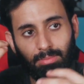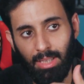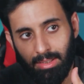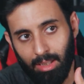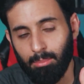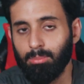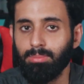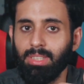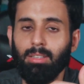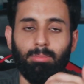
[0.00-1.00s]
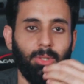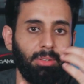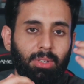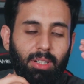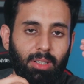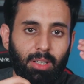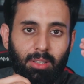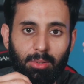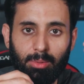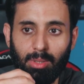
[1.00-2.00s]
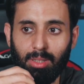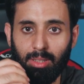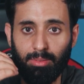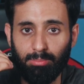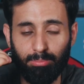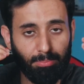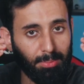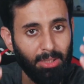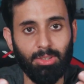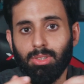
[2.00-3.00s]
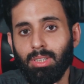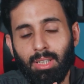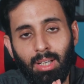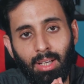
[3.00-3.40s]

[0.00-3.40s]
let's say self-motivated, you are punctual,